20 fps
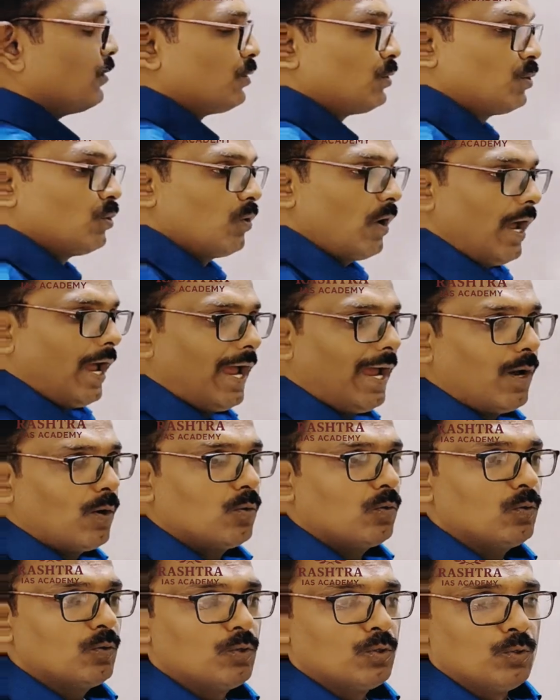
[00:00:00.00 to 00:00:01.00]
to
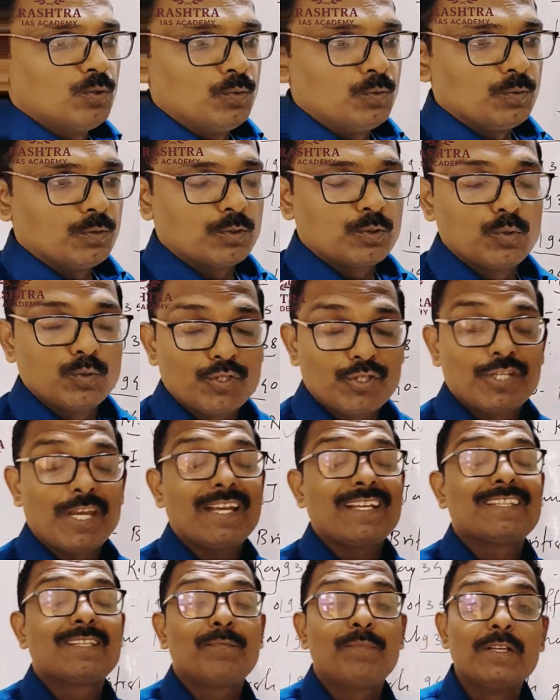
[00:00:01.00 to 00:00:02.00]
have to
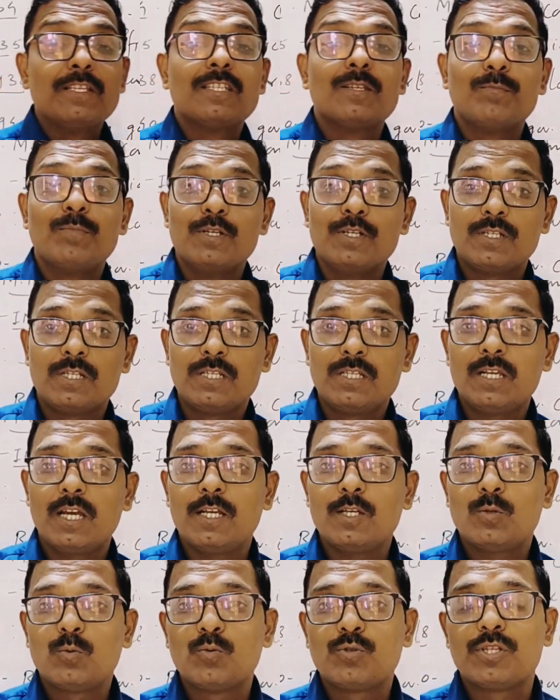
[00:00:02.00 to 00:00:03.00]
check the feasibility
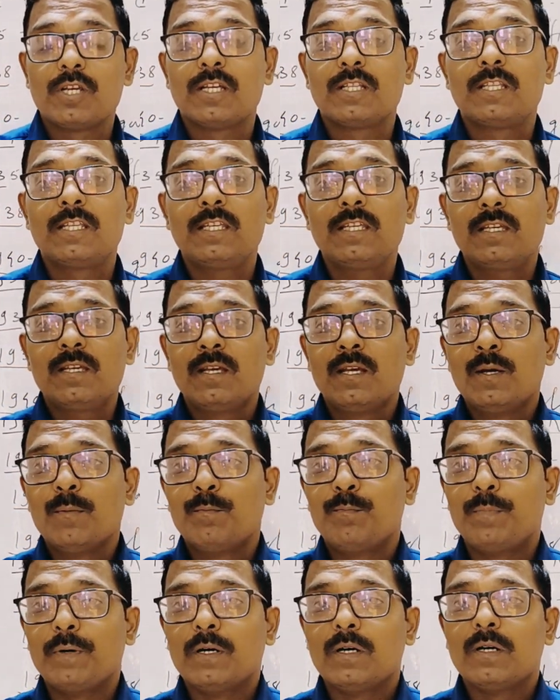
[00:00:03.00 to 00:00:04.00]
and to check the
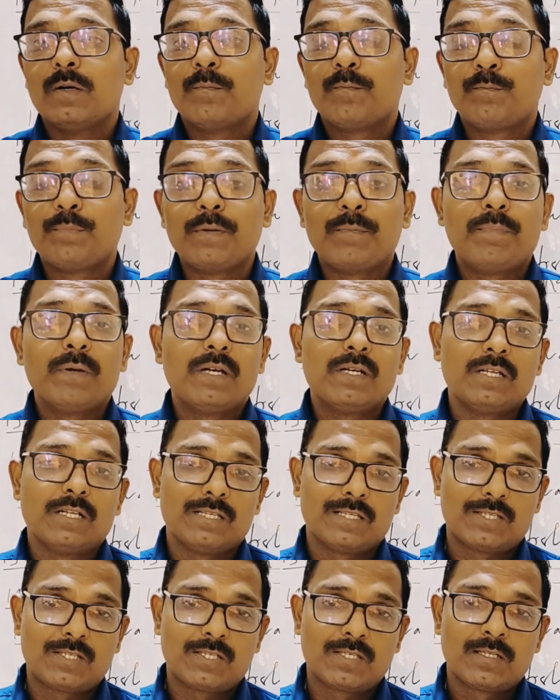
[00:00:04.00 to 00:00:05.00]

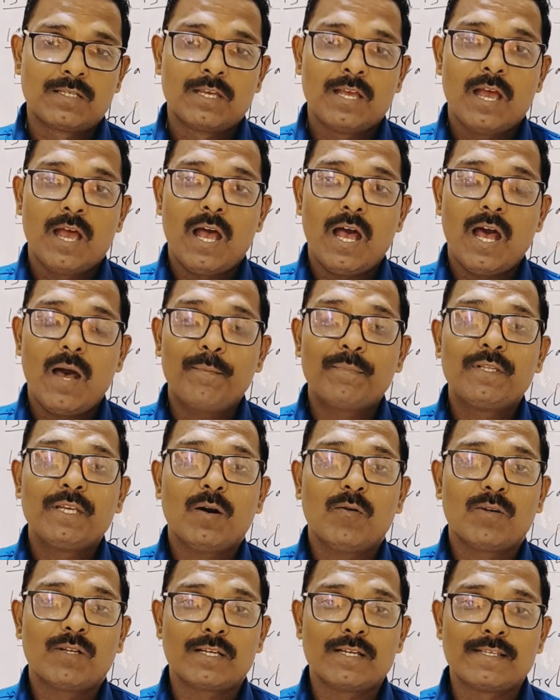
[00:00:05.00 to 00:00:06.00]
preparedness of
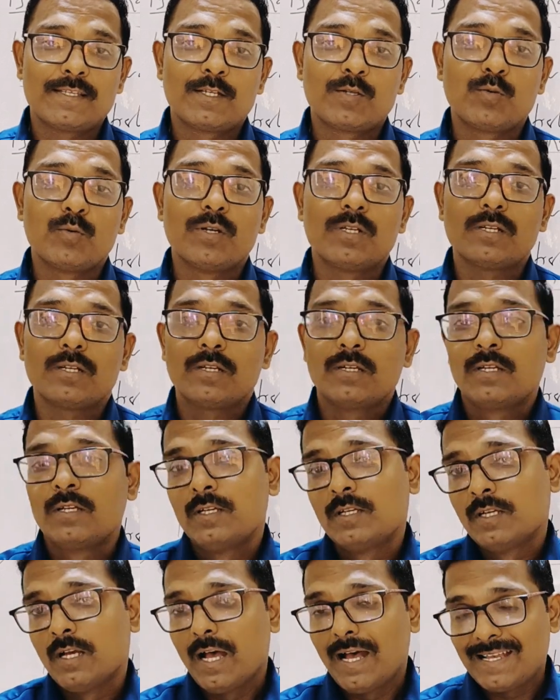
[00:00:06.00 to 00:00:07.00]
our Constituent
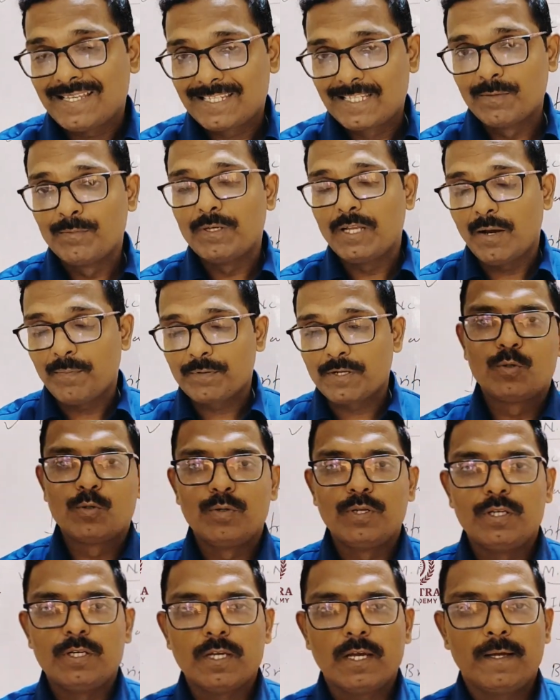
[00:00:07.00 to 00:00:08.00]
Assembly up to
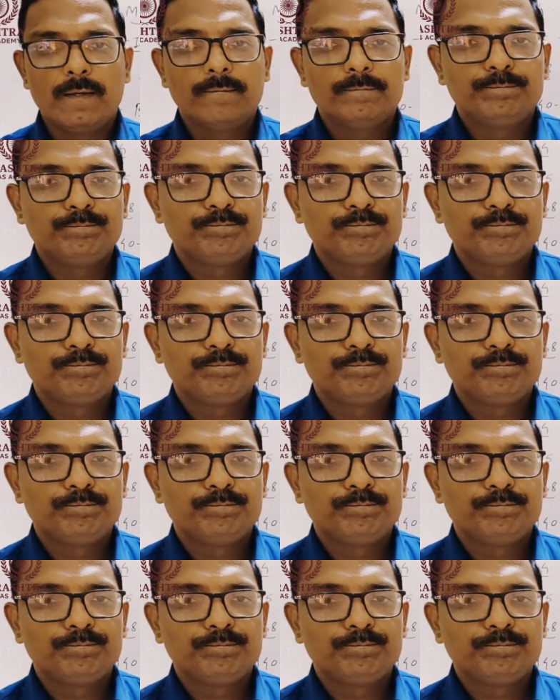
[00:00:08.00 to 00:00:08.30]
India